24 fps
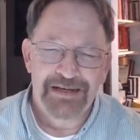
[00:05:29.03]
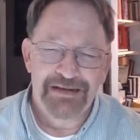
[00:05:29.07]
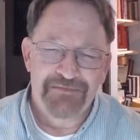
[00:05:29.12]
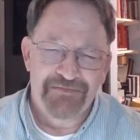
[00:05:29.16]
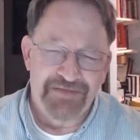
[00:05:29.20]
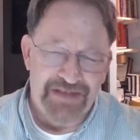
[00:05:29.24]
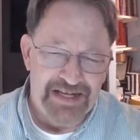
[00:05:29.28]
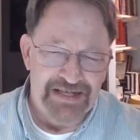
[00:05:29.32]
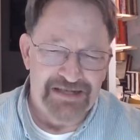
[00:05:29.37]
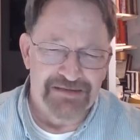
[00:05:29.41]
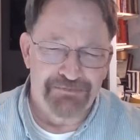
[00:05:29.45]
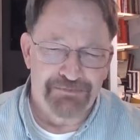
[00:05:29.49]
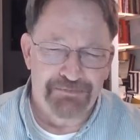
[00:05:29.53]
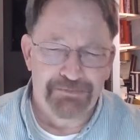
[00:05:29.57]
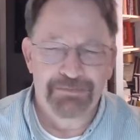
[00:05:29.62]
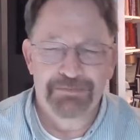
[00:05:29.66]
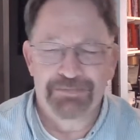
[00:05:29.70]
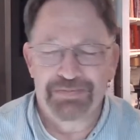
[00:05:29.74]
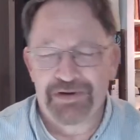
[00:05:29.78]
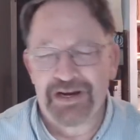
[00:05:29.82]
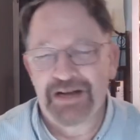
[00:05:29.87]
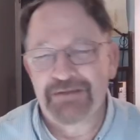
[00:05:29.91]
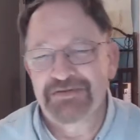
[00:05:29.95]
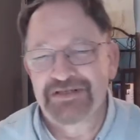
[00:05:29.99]
If that's
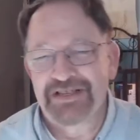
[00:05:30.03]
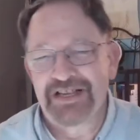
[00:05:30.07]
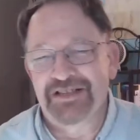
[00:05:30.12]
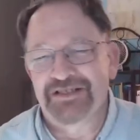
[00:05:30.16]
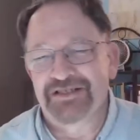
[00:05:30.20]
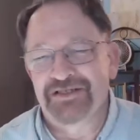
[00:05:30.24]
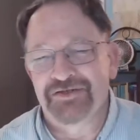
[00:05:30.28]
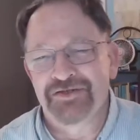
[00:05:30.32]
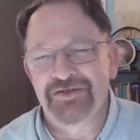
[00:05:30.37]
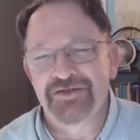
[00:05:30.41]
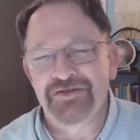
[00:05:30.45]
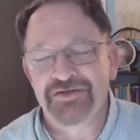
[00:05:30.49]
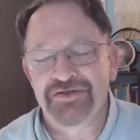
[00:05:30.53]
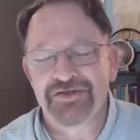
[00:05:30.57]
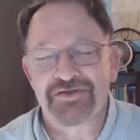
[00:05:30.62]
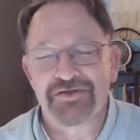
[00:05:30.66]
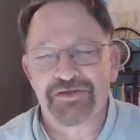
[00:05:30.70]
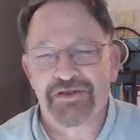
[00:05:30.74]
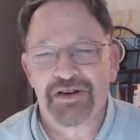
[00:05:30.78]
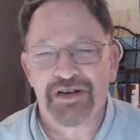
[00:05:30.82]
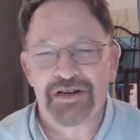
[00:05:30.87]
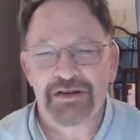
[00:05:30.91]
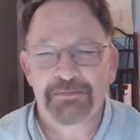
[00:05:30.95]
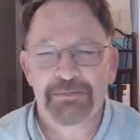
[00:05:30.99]
perhaps that's too
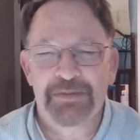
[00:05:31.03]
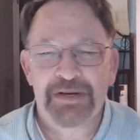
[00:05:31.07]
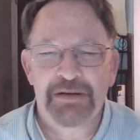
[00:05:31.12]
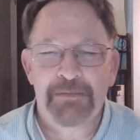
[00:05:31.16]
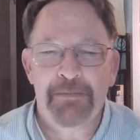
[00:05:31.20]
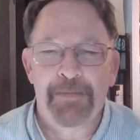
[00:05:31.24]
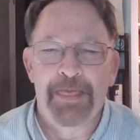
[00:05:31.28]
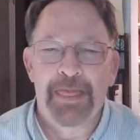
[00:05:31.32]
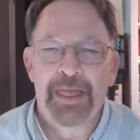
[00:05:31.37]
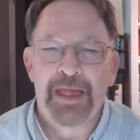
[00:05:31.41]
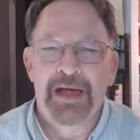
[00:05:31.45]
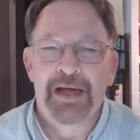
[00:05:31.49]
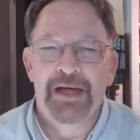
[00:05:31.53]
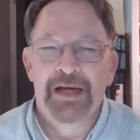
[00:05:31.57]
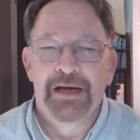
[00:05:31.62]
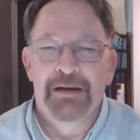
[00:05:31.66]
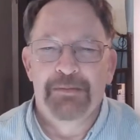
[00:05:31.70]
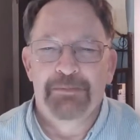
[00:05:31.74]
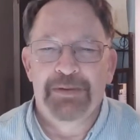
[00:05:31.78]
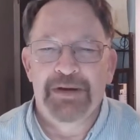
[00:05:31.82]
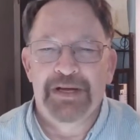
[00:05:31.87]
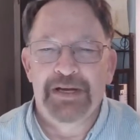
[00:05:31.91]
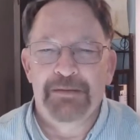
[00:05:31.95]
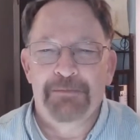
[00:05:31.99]
strong, but
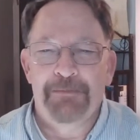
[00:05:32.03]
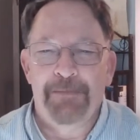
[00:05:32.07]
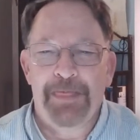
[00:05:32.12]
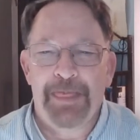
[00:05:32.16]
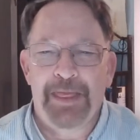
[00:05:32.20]
but